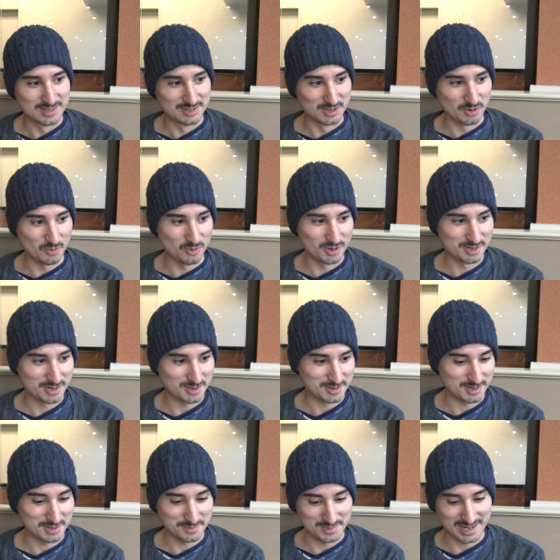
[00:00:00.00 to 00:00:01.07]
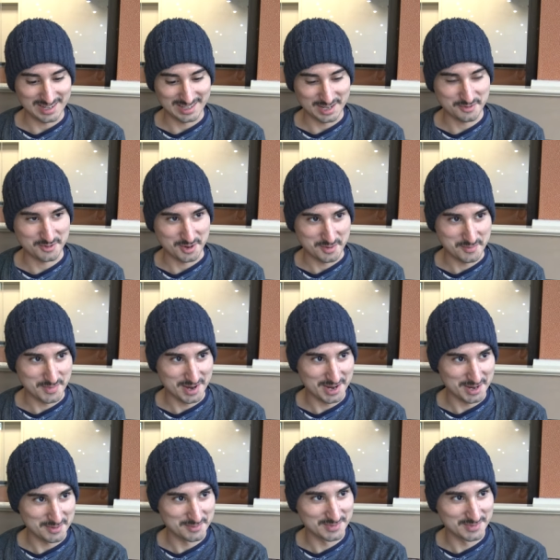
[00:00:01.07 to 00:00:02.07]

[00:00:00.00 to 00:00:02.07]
No wonder um, I left your mom.